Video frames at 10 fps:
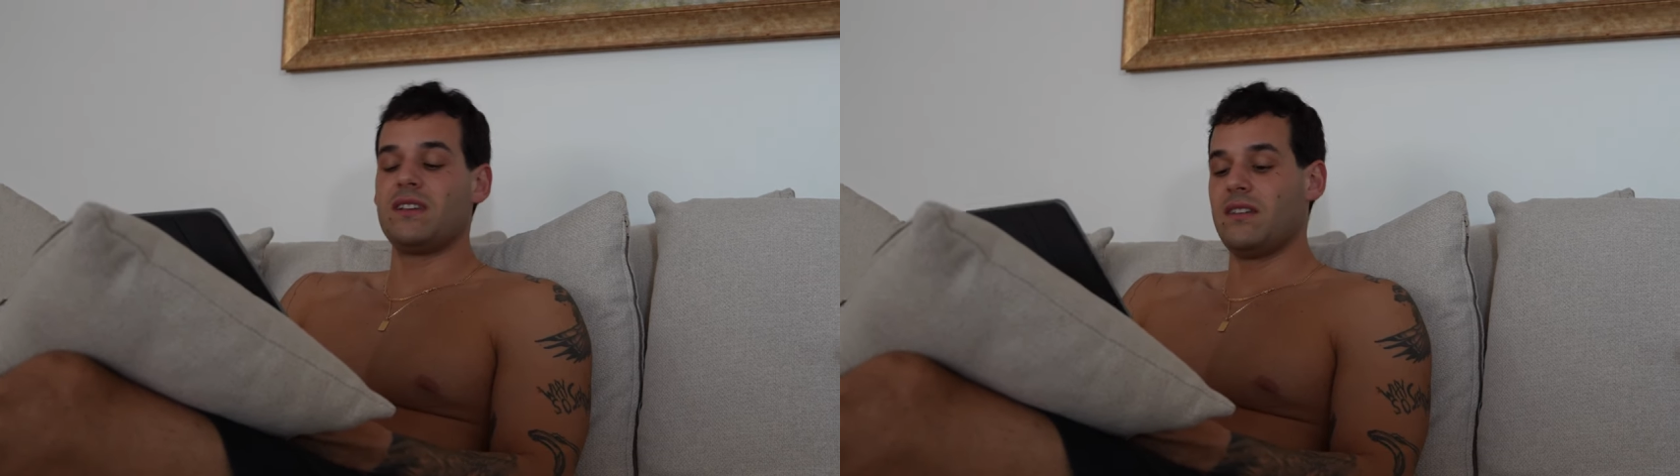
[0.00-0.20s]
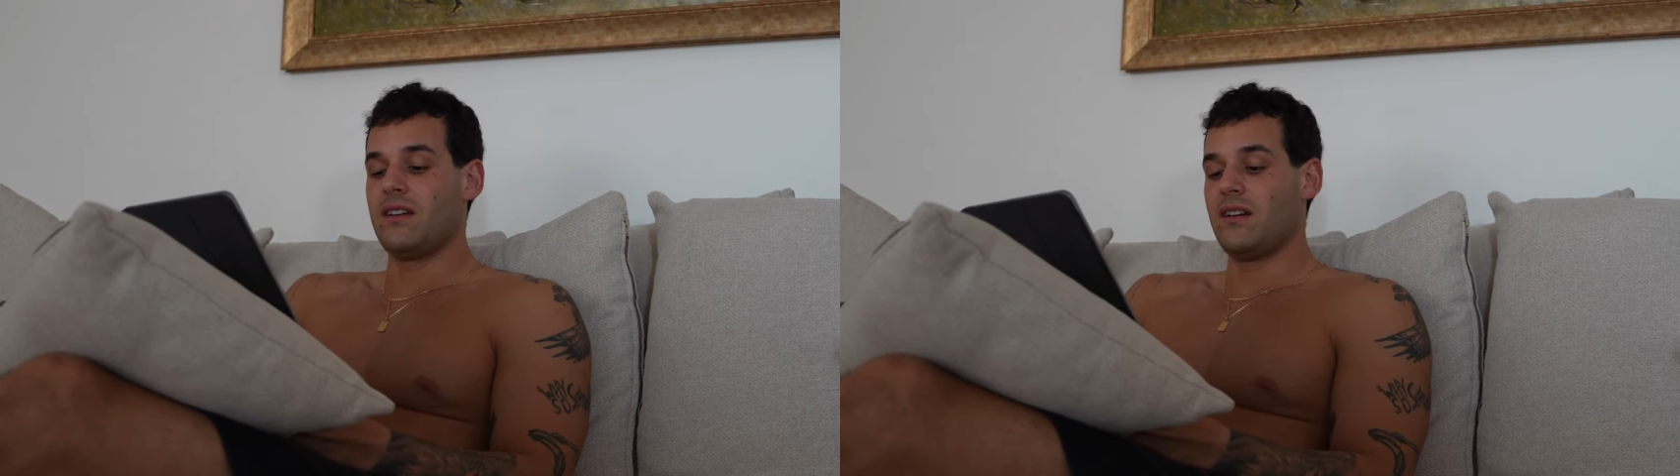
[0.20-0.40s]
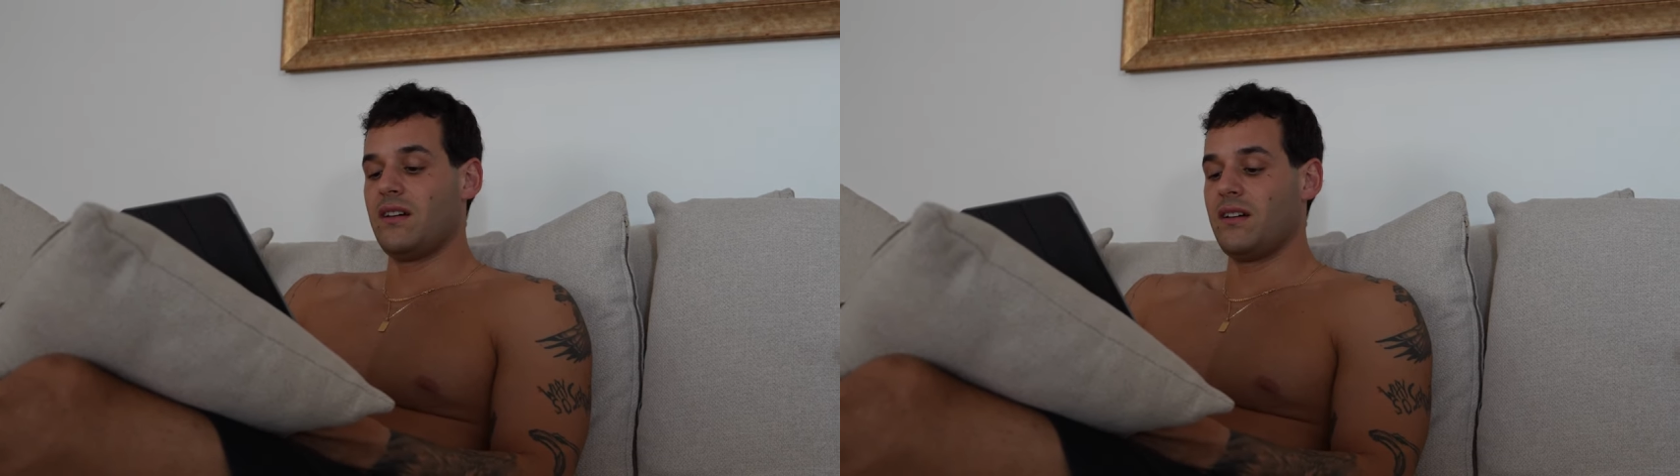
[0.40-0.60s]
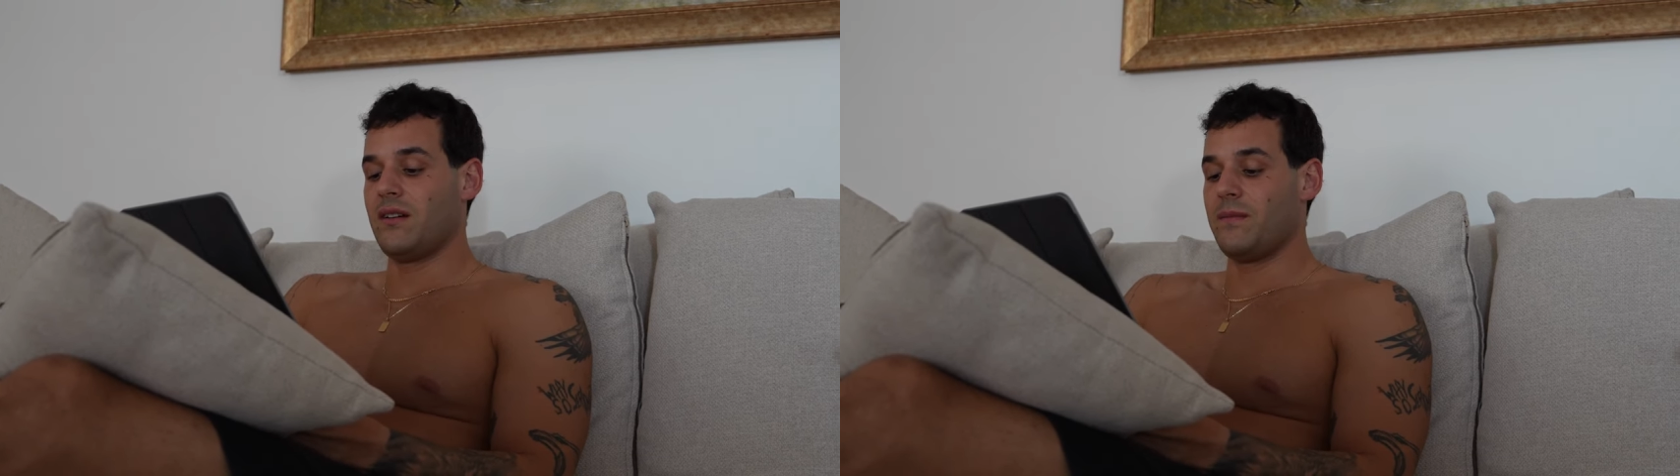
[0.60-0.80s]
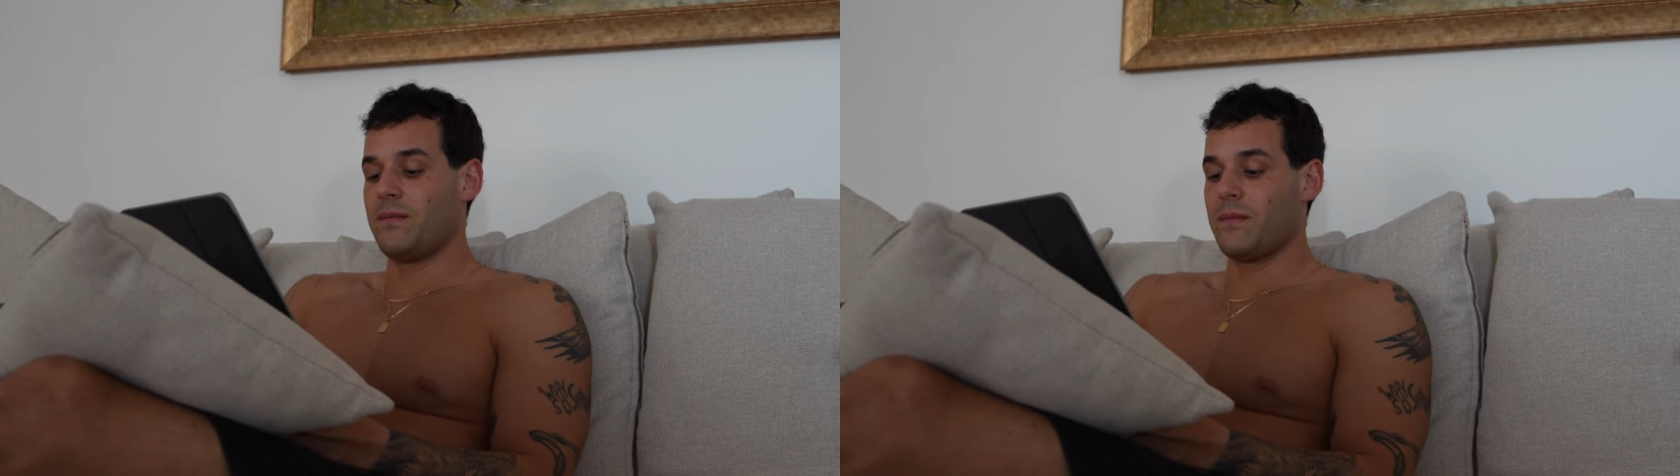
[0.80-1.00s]
and
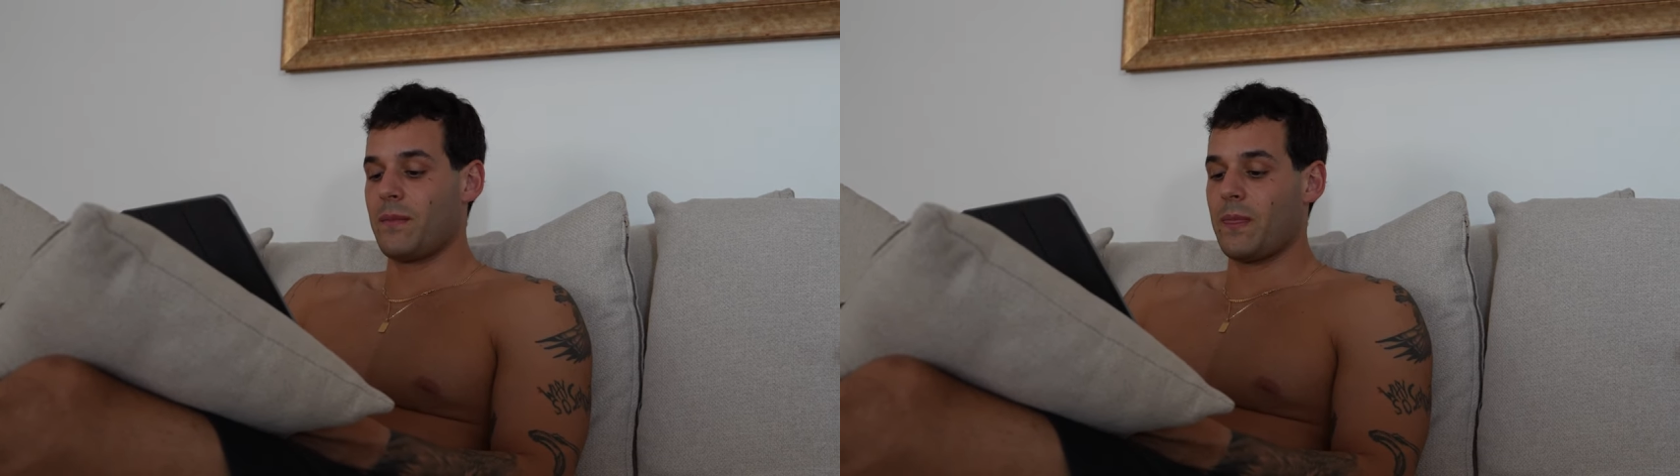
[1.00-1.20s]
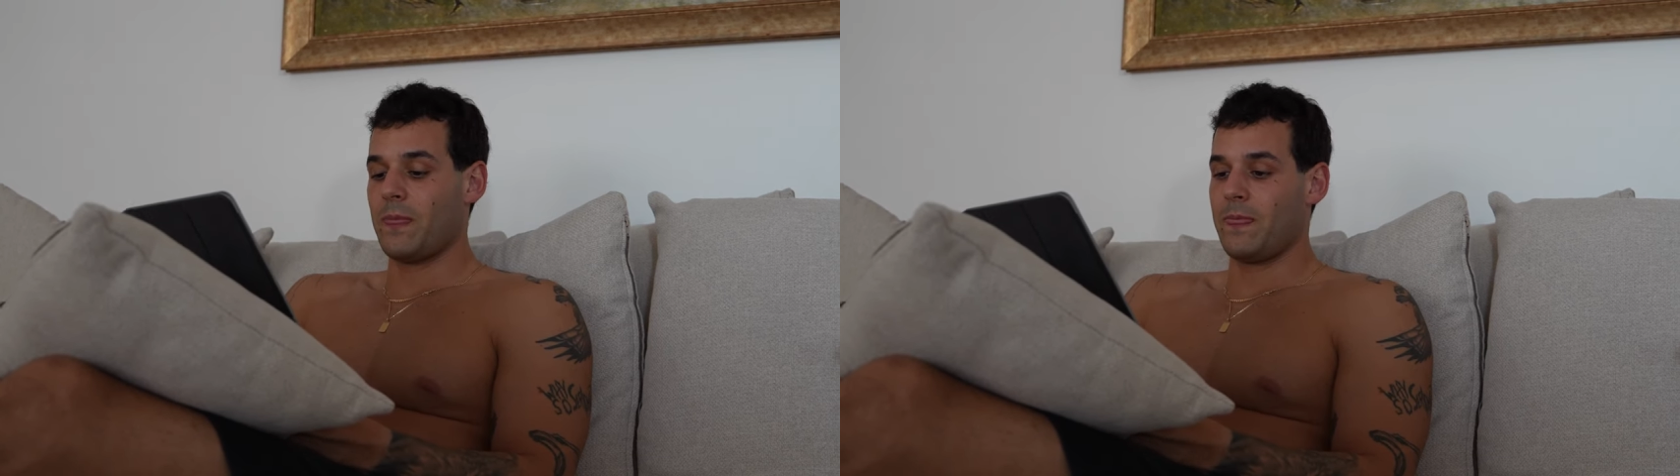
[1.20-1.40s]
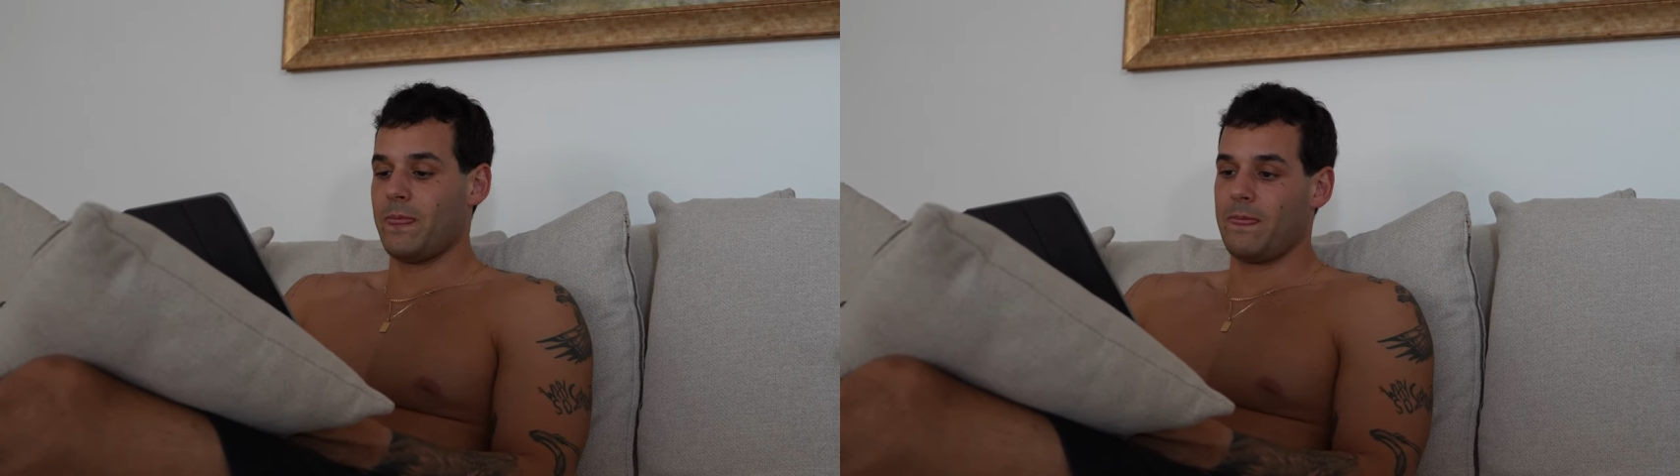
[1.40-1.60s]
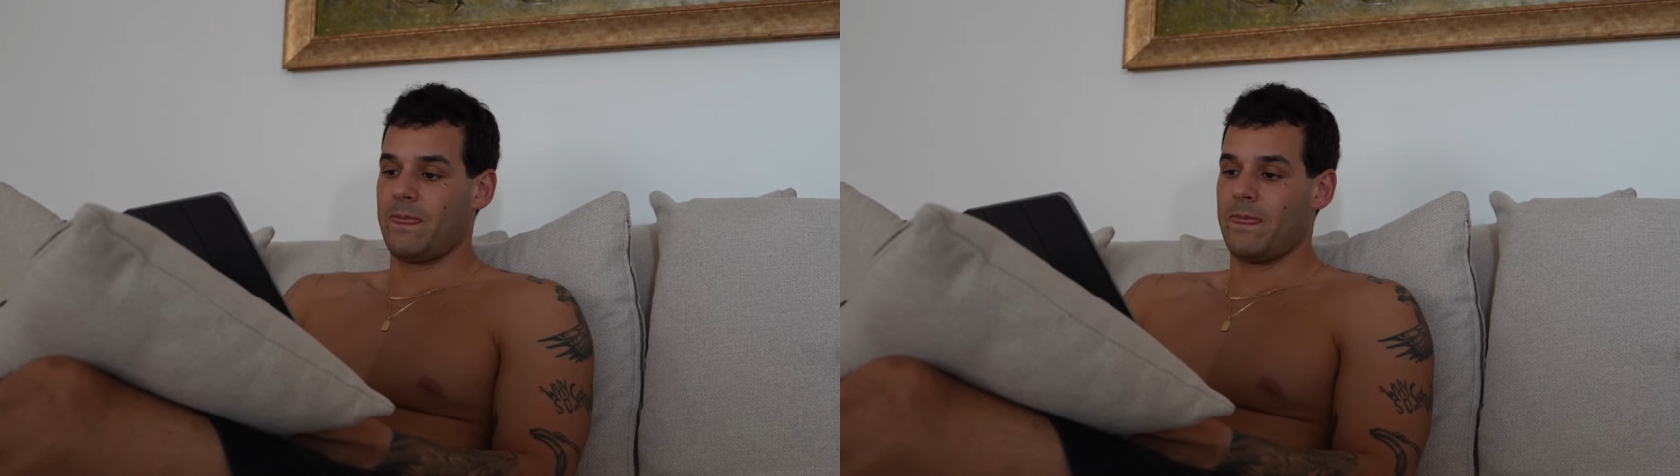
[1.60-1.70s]
um,